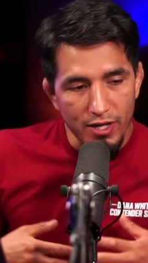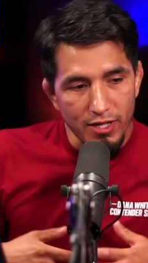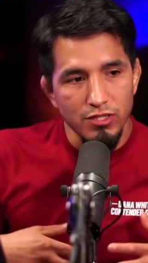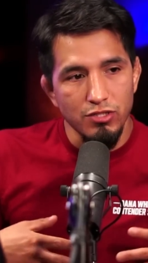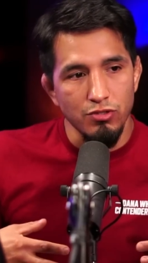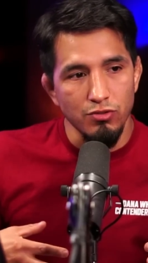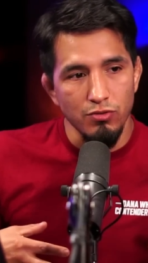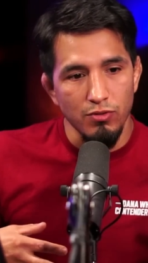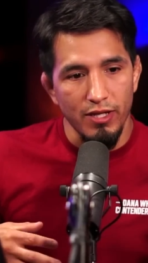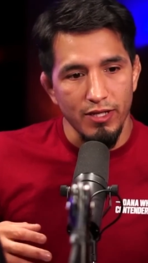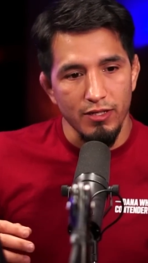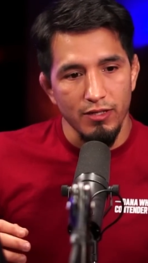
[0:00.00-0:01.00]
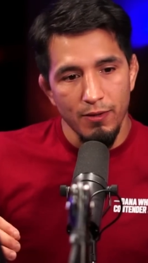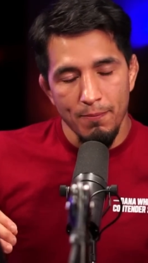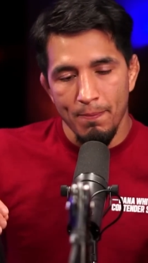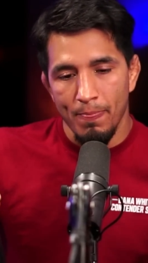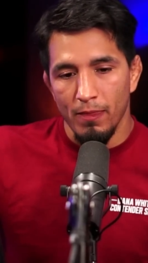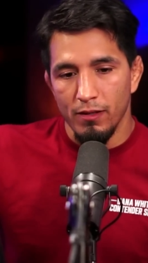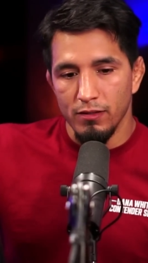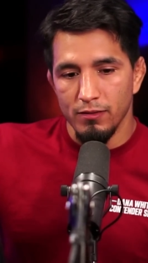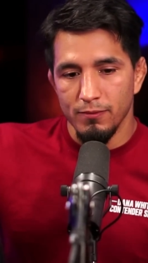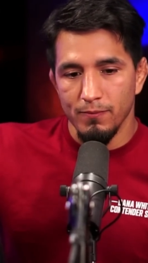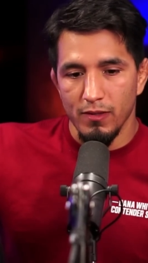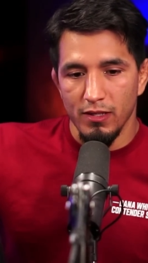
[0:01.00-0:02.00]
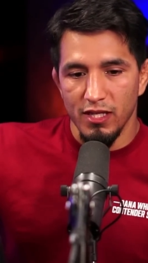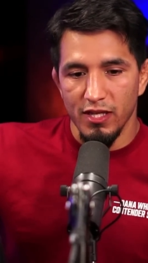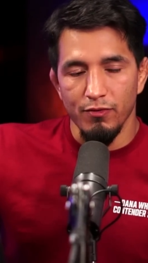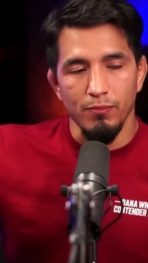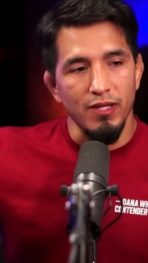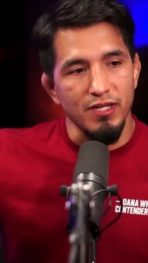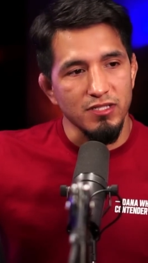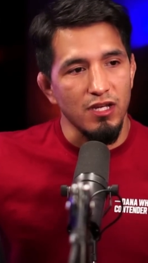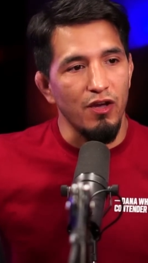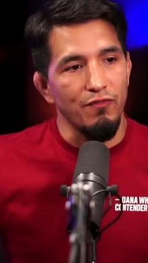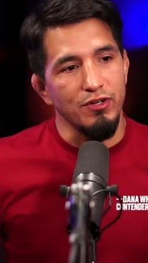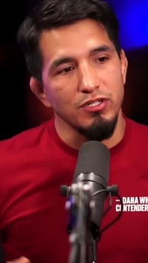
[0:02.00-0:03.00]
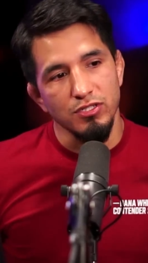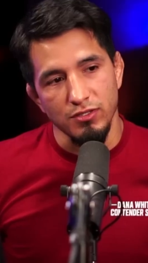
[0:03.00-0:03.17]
to like give him less confidence on